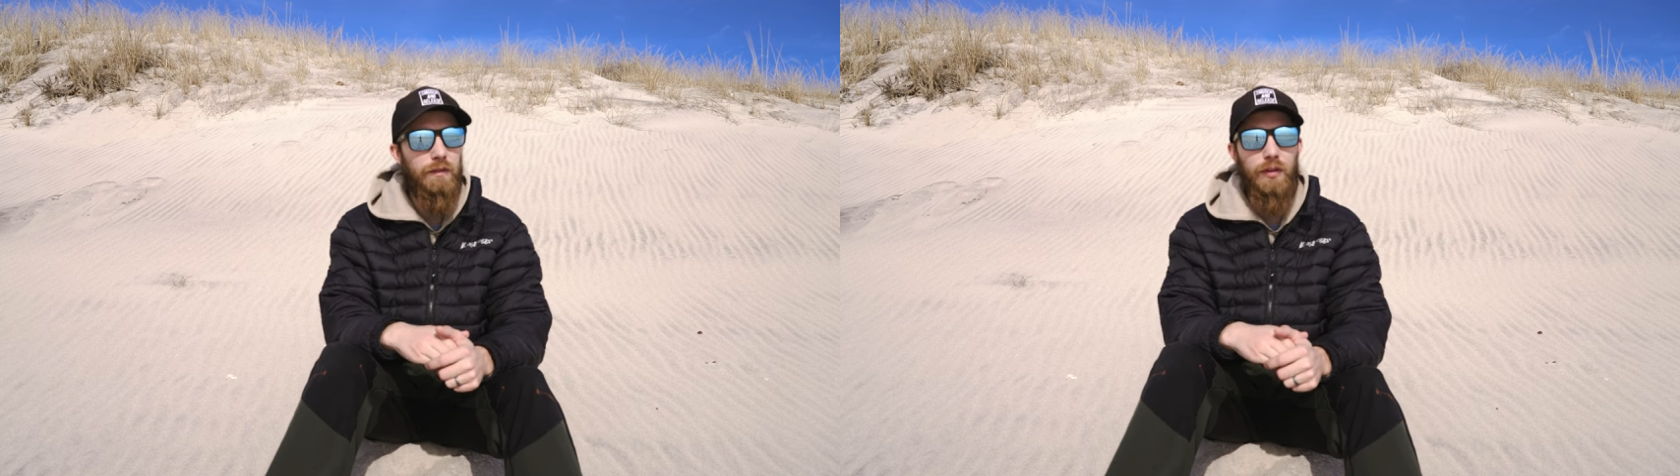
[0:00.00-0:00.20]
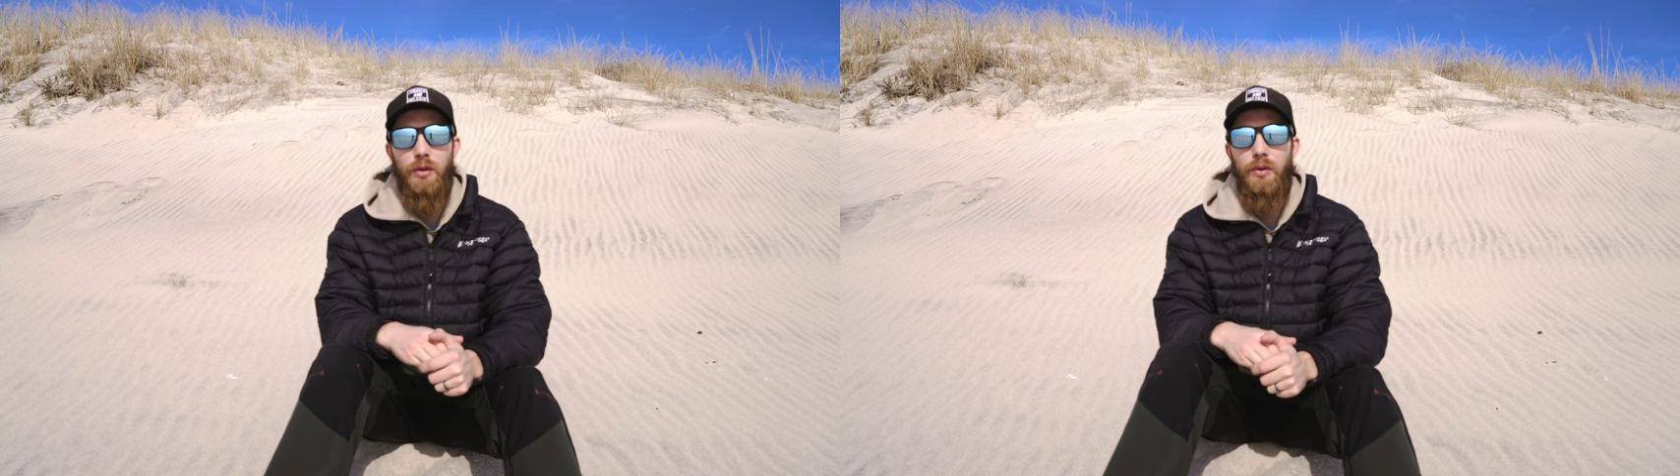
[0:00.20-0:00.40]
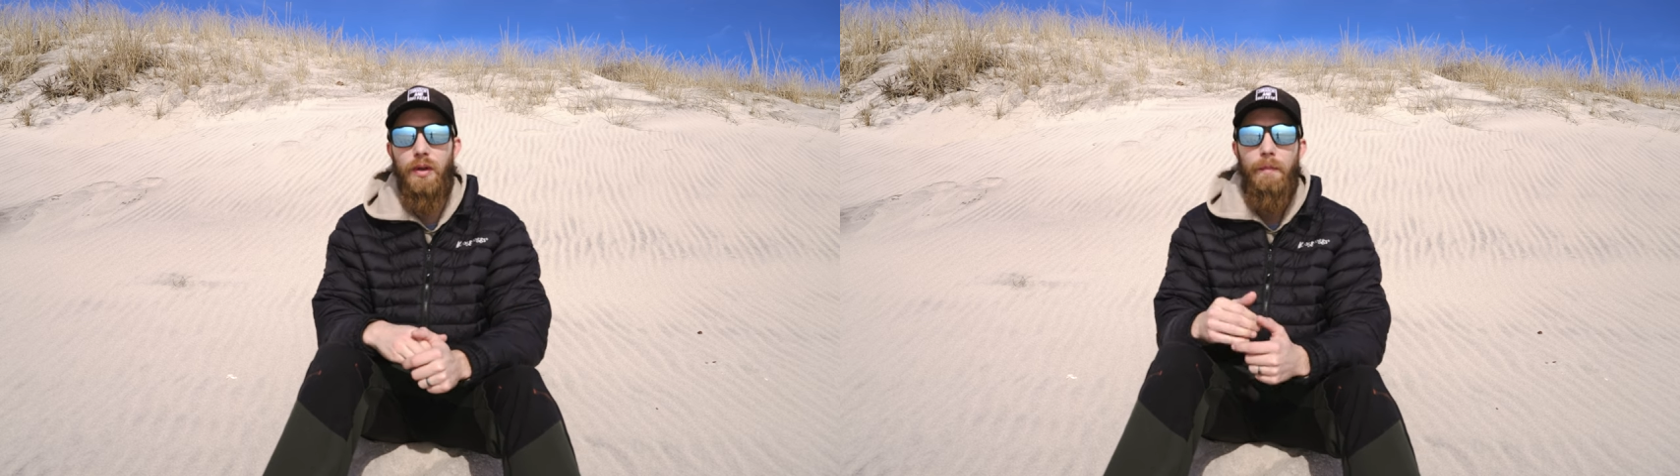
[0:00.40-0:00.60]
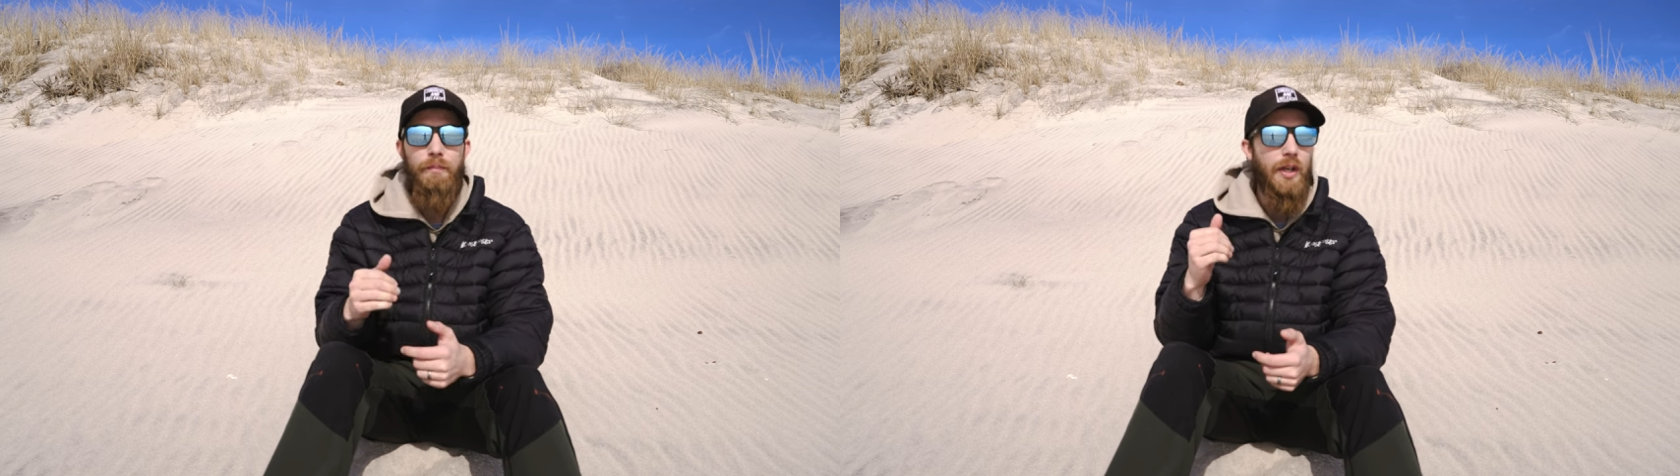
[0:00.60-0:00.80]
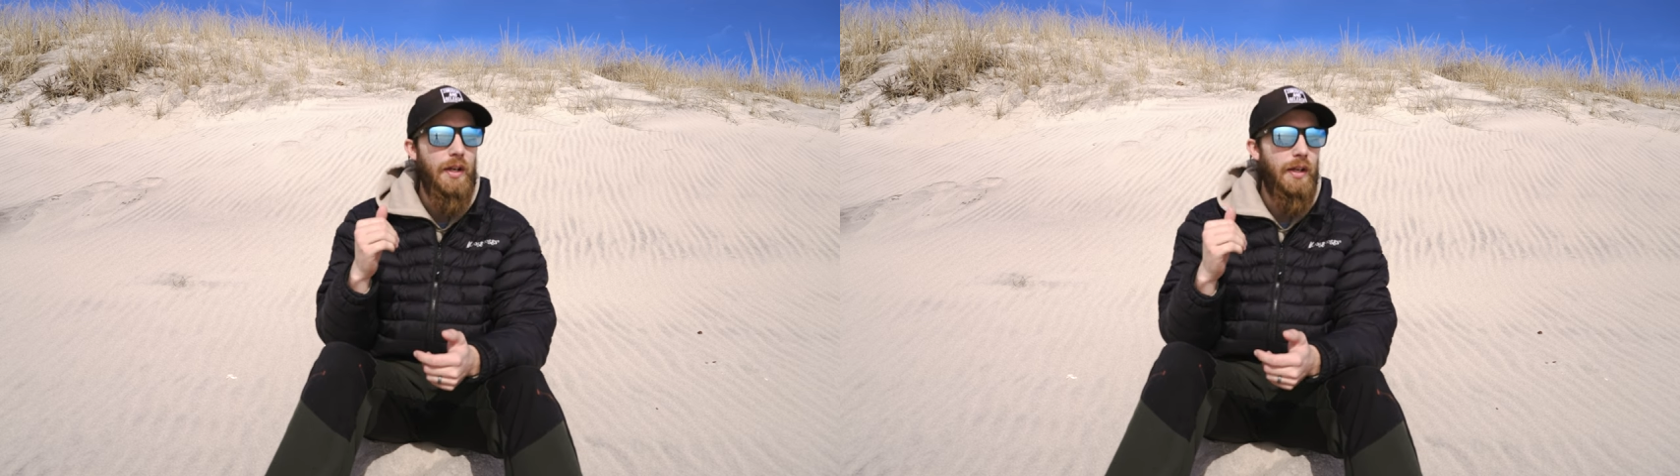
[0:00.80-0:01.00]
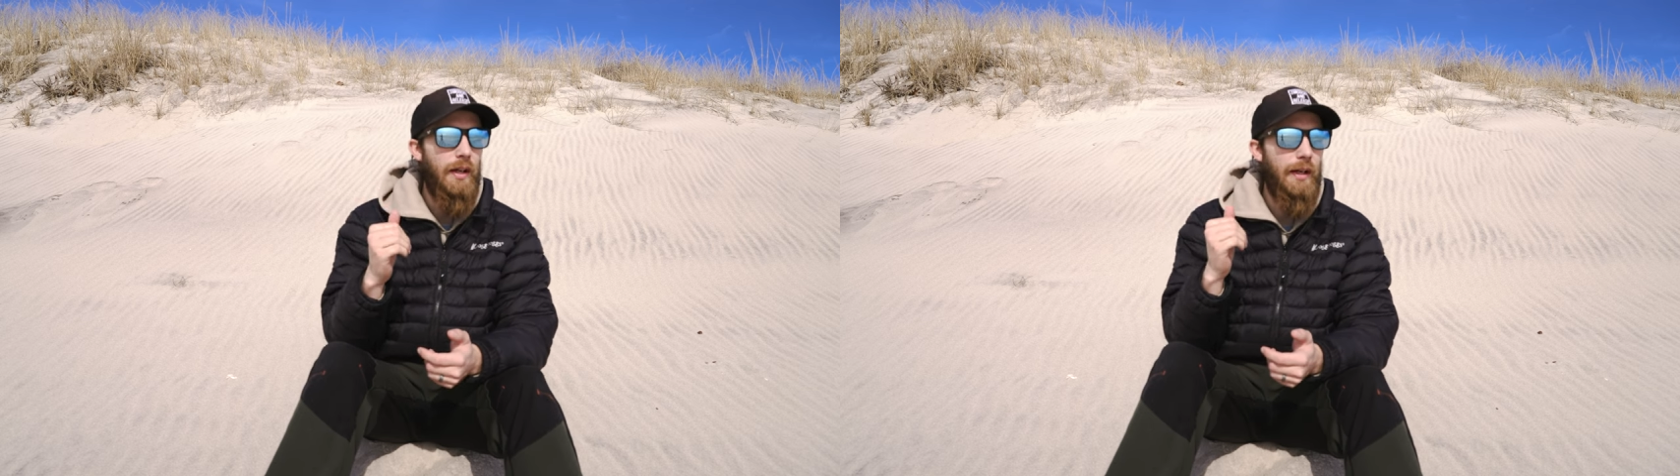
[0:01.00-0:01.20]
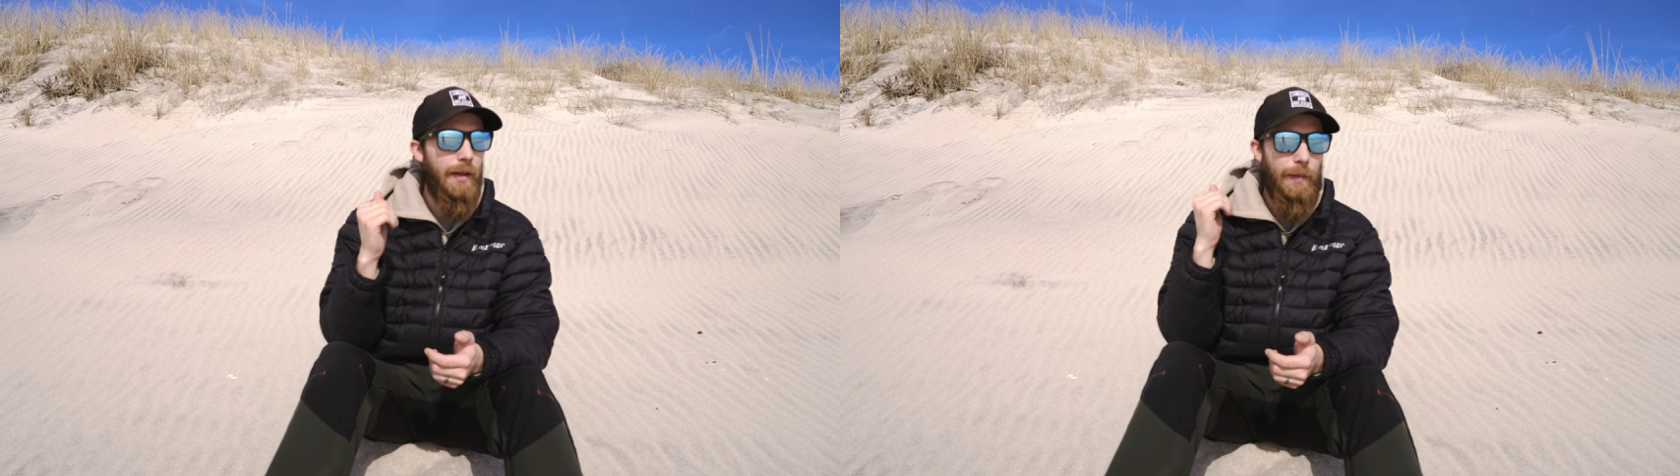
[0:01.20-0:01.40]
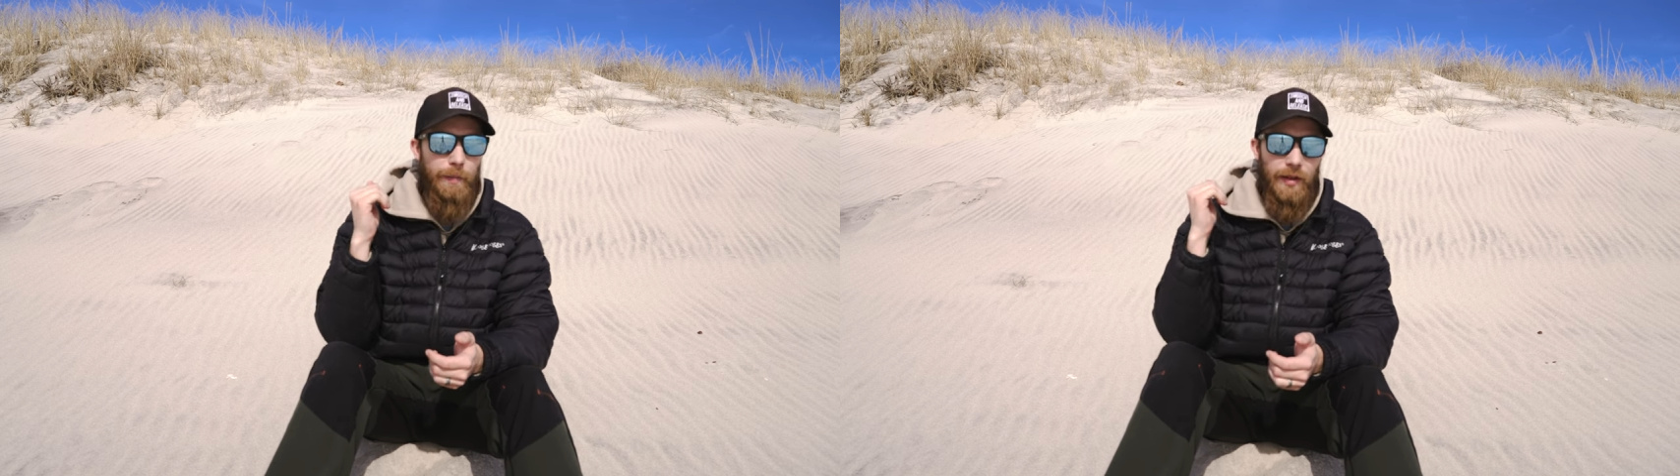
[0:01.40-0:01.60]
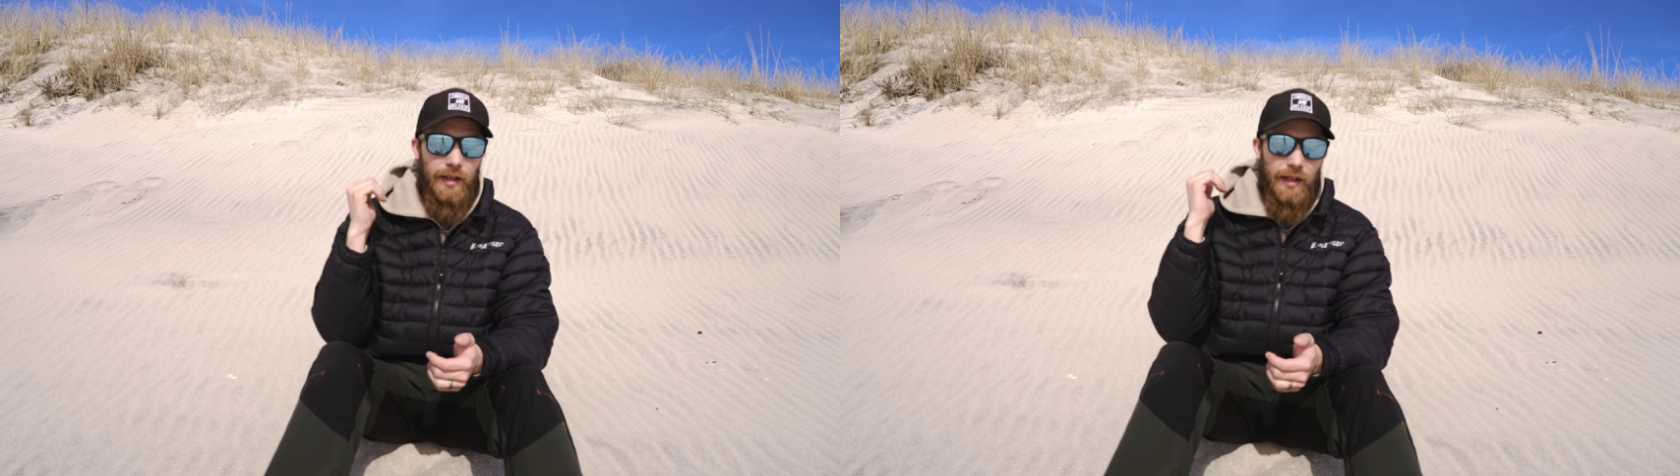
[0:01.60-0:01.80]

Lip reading: fluke. A